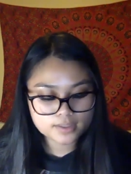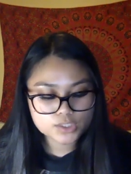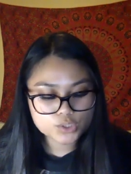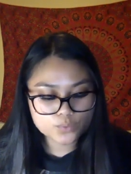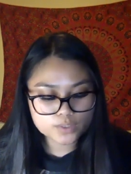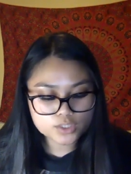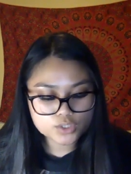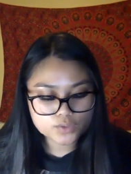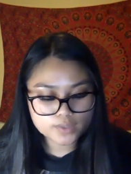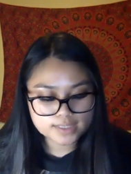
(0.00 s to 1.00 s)
She wasn't
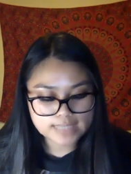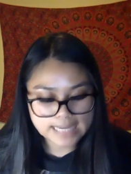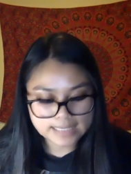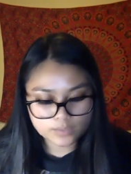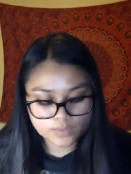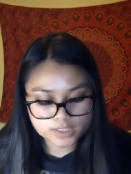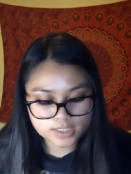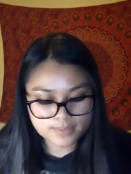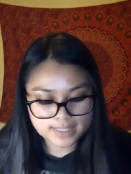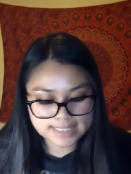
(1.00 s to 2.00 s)
sure exactly what
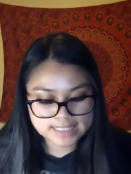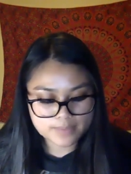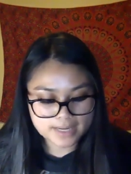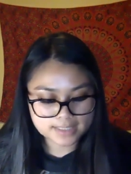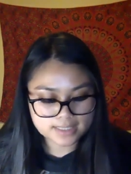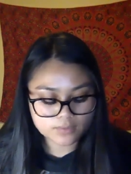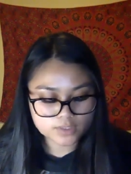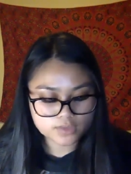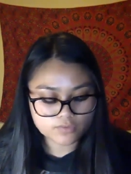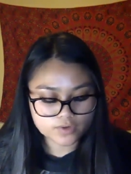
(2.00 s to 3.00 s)
she'd been expecting when
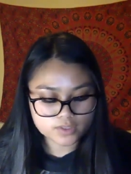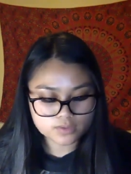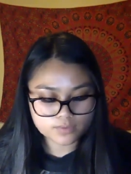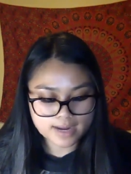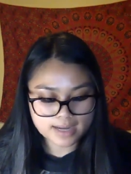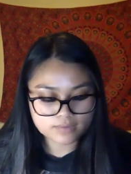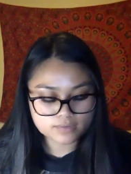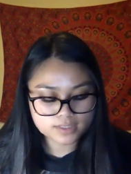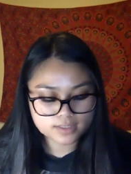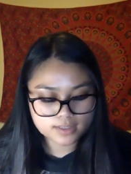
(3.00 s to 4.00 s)
she first
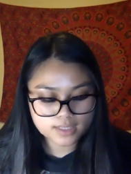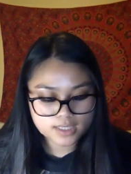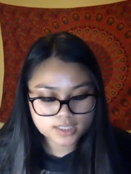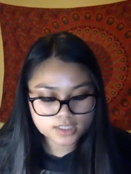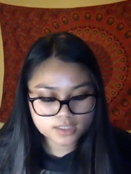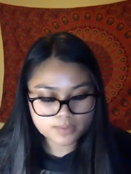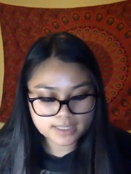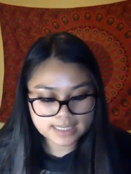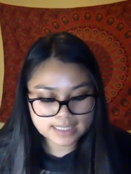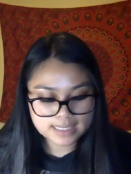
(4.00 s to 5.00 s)
arrived. She'd been
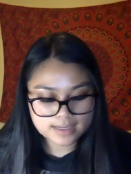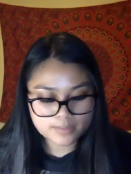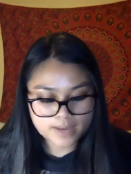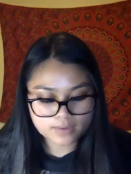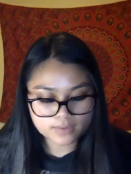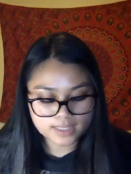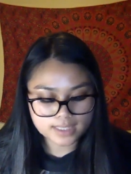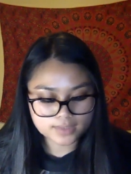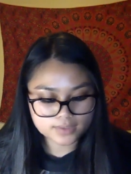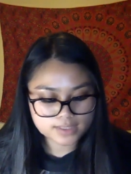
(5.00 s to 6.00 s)
kidding about the
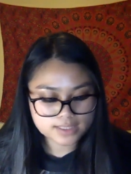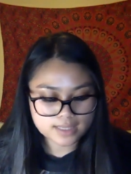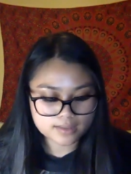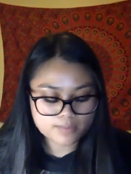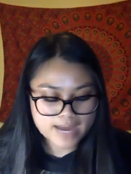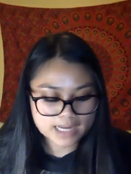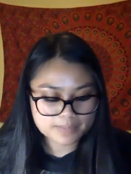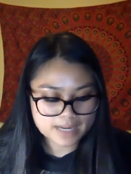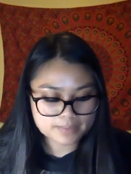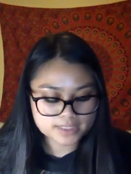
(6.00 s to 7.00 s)
kilts and the
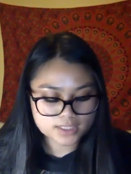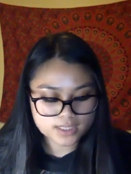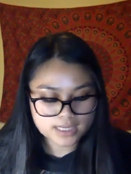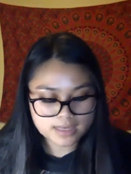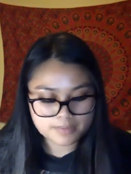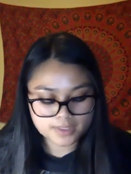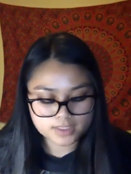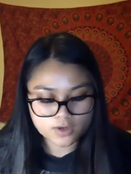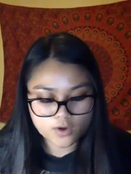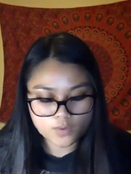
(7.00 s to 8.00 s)
bagpipes in her email
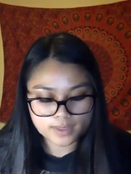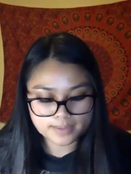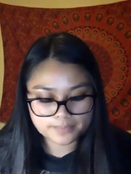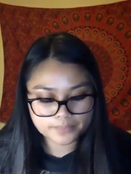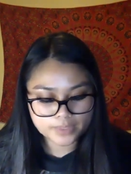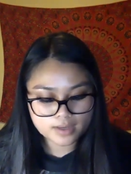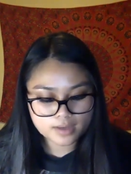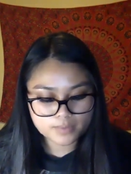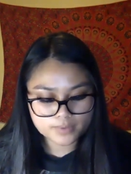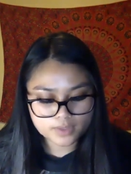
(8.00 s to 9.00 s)
to Owen,
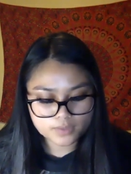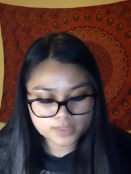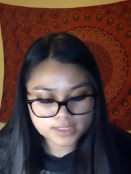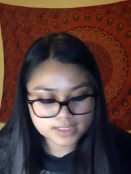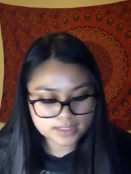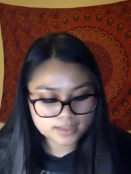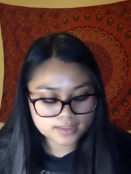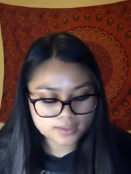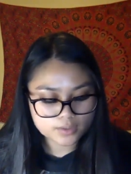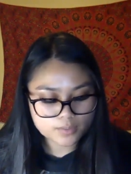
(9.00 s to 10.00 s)
but there was still a
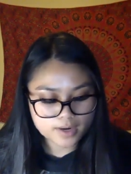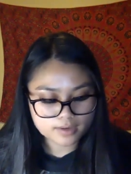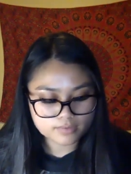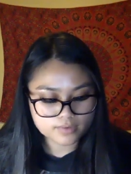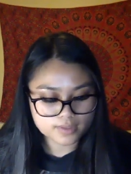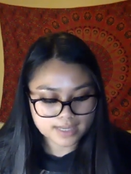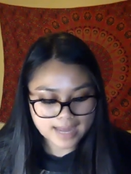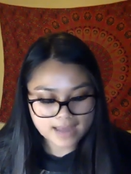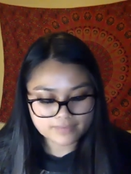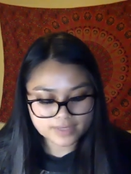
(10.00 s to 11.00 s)
little part of her that
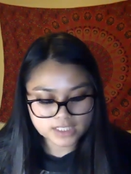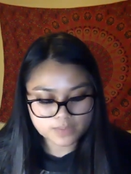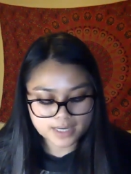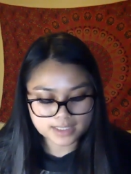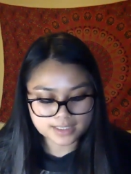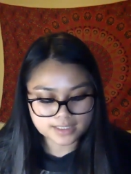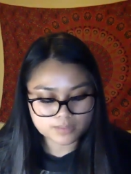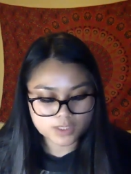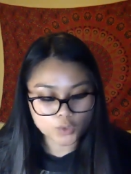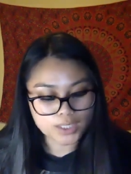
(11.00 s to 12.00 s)
half expected to
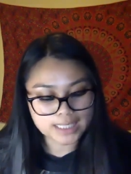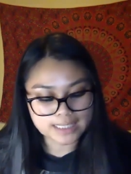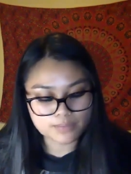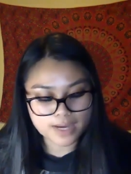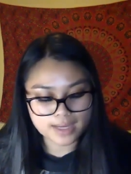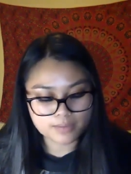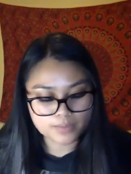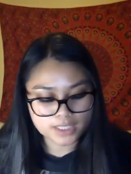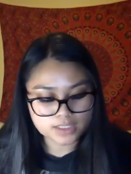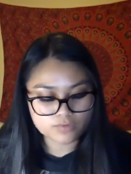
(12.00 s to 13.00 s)
be greeted by a
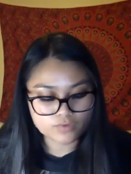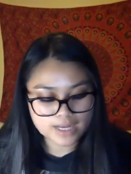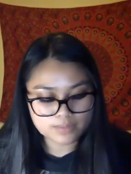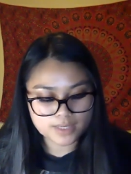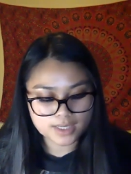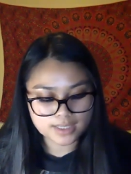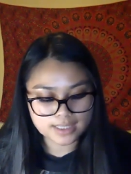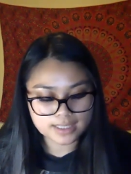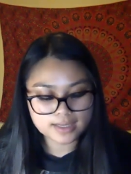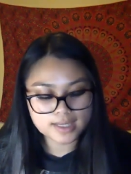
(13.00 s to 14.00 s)
bunch of red
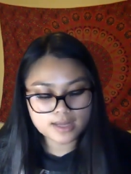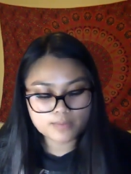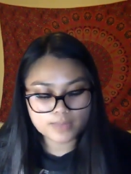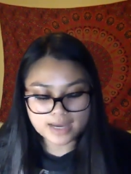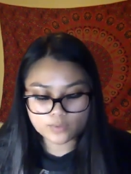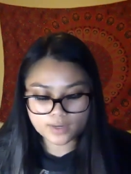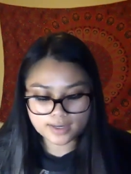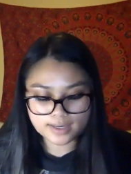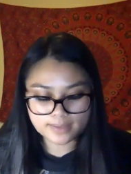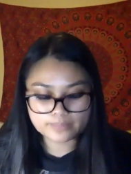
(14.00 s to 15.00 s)
bearded, plaid
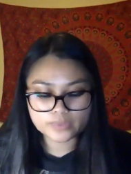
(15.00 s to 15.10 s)
wearing,